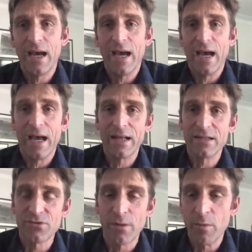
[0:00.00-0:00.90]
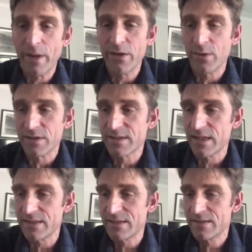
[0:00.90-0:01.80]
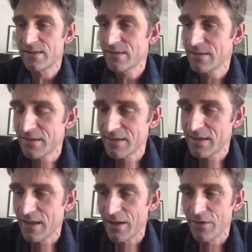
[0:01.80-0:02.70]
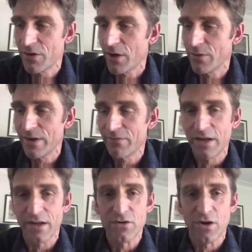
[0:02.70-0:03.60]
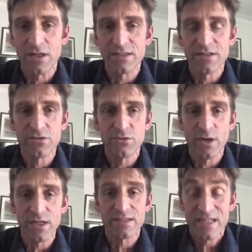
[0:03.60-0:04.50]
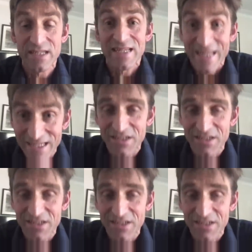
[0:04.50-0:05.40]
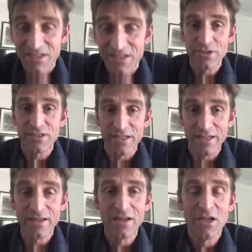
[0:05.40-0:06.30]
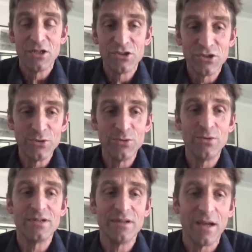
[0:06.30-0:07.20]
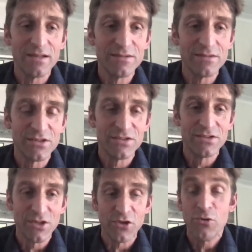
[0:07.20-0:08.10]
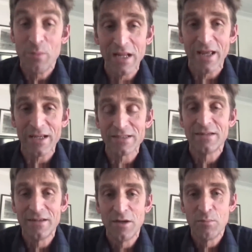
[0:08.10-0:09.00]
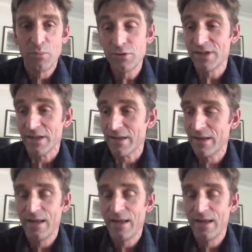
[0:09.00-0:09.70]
as Rahm Emanuel says, never let a crisis go to waste. This is an opportunity to humiliate Putin.